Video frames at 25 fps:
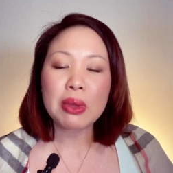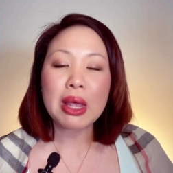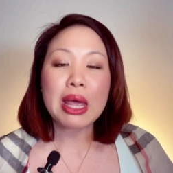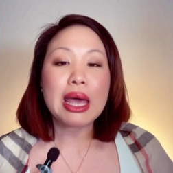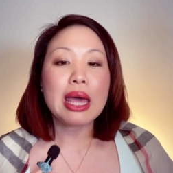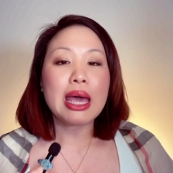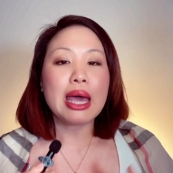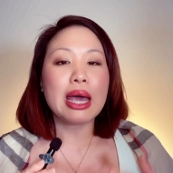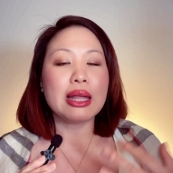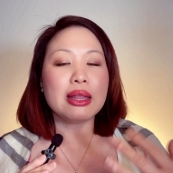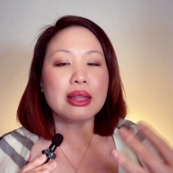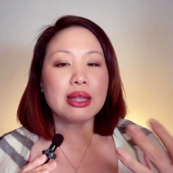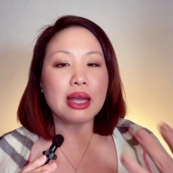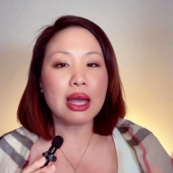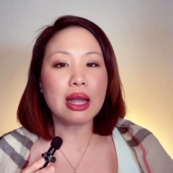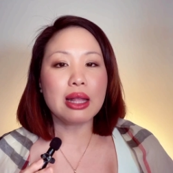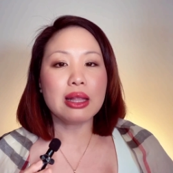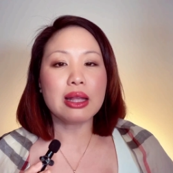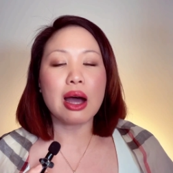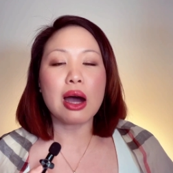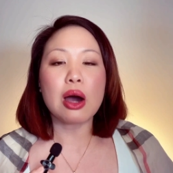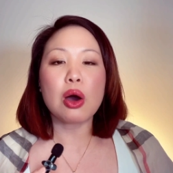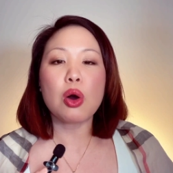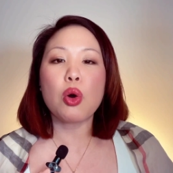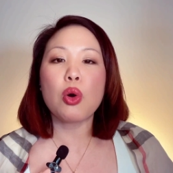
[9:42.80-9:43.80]
And then
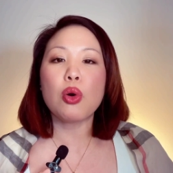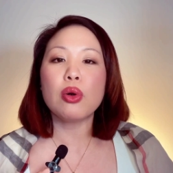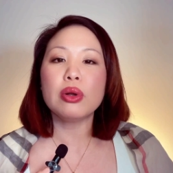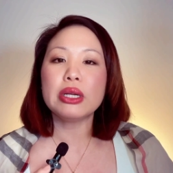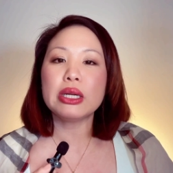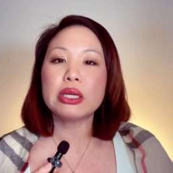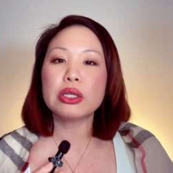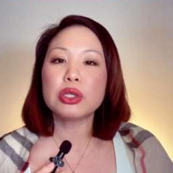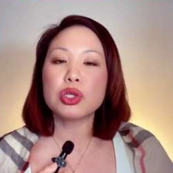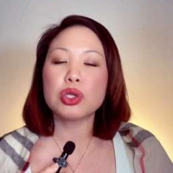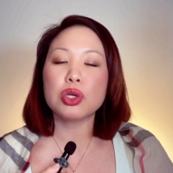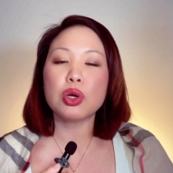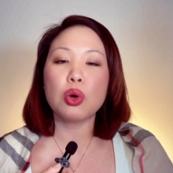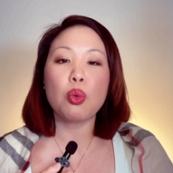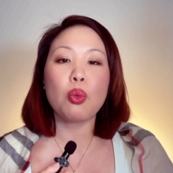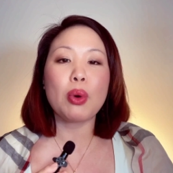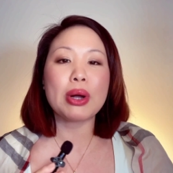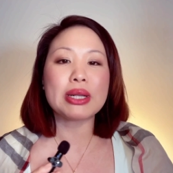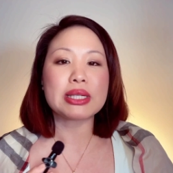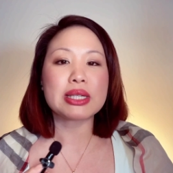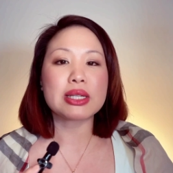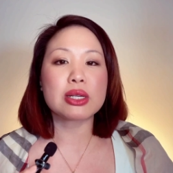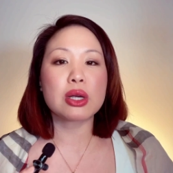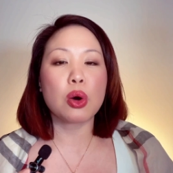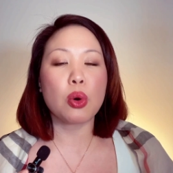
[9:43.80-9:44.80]
according to
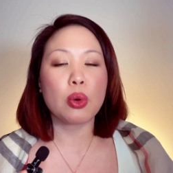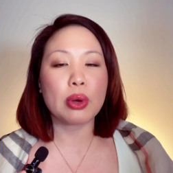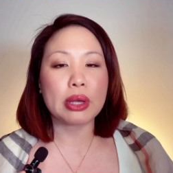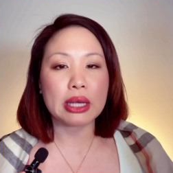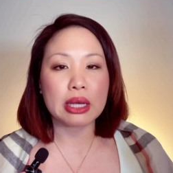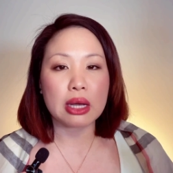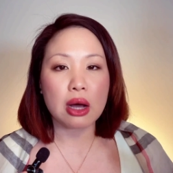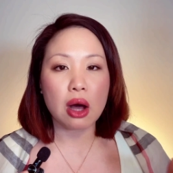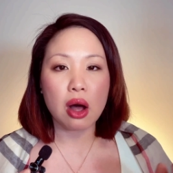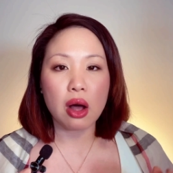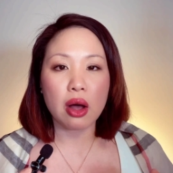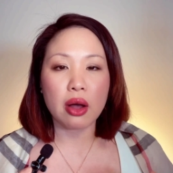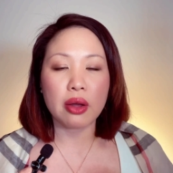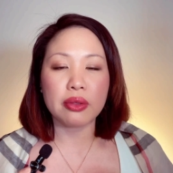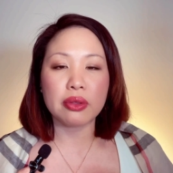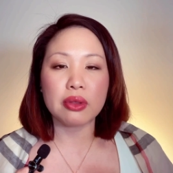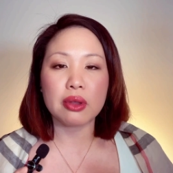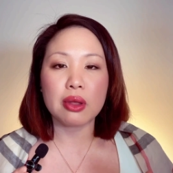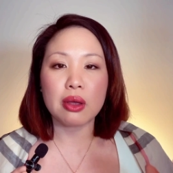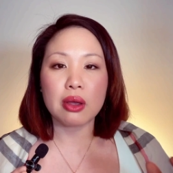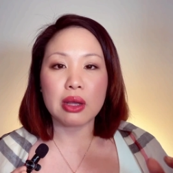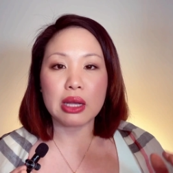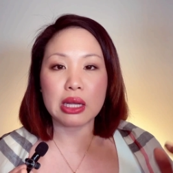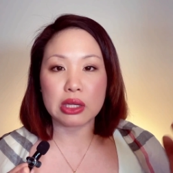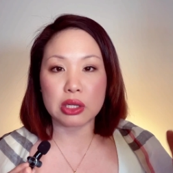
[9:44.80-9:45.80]
what's going on
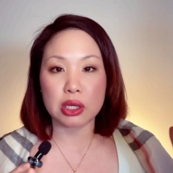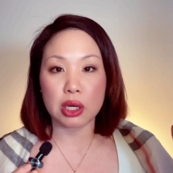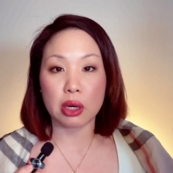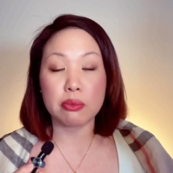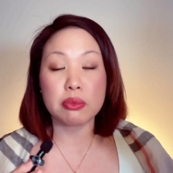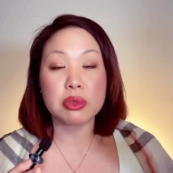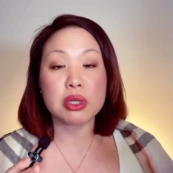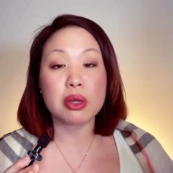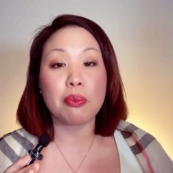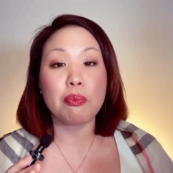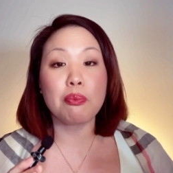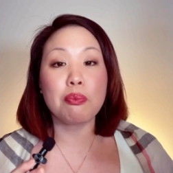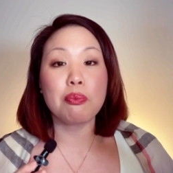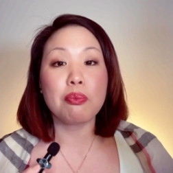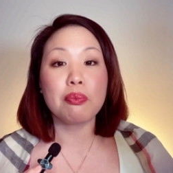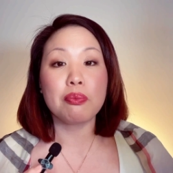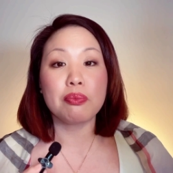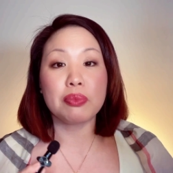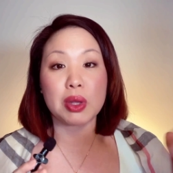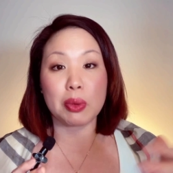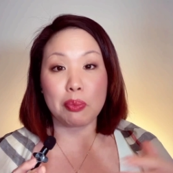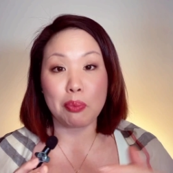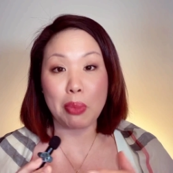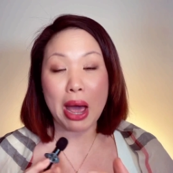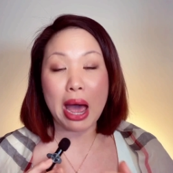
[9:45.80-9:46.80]
in terms of
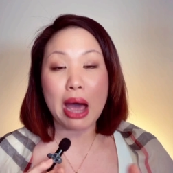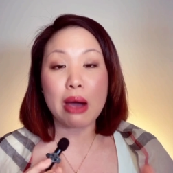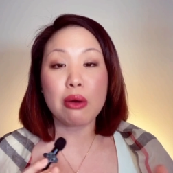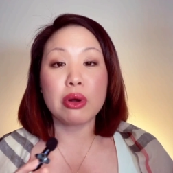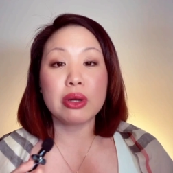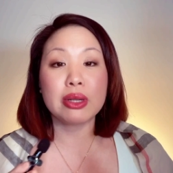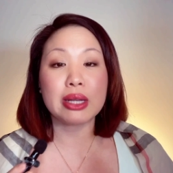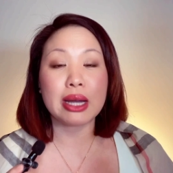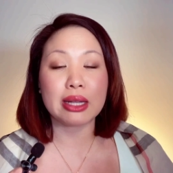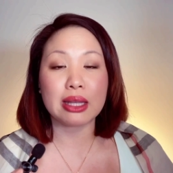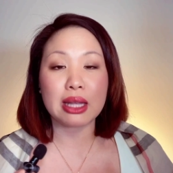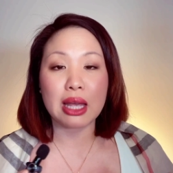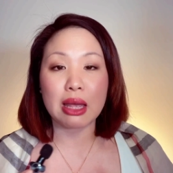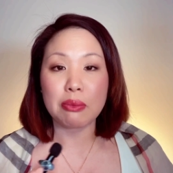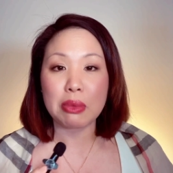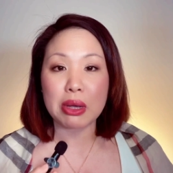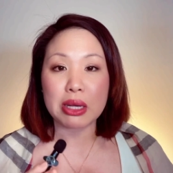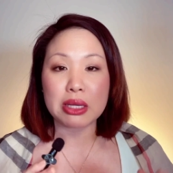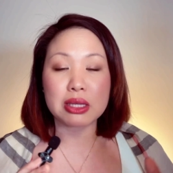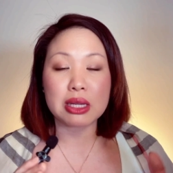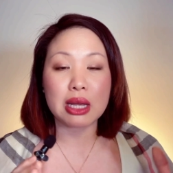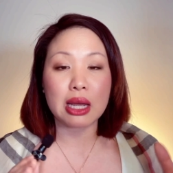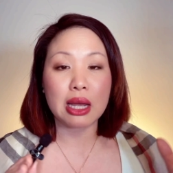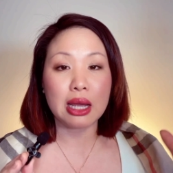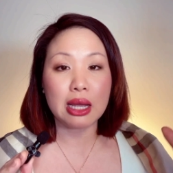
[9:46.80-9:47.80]
the power
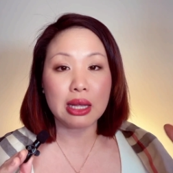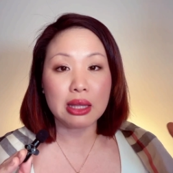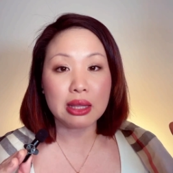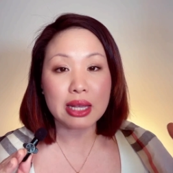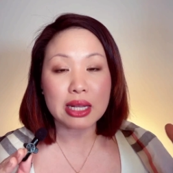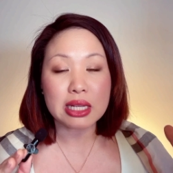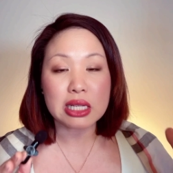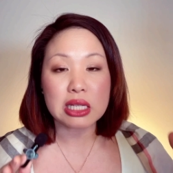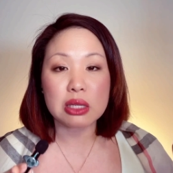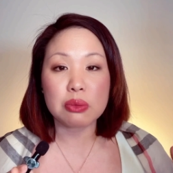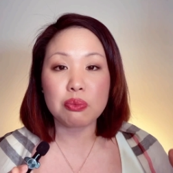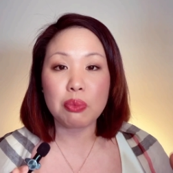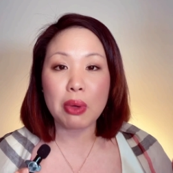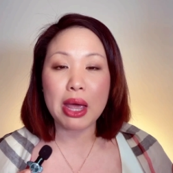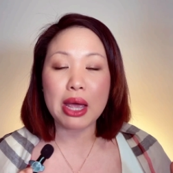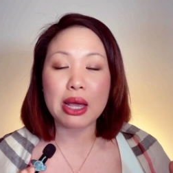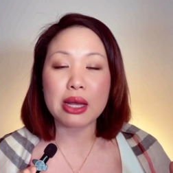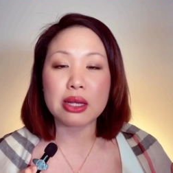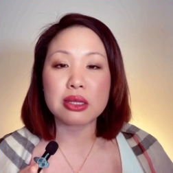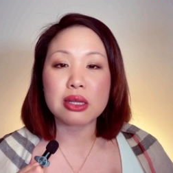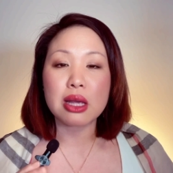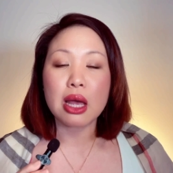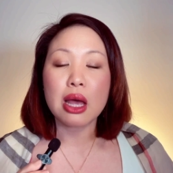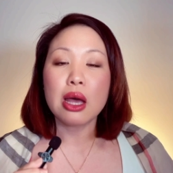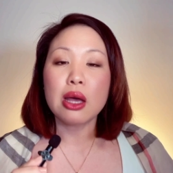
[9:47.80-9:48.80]
dynamics in the space,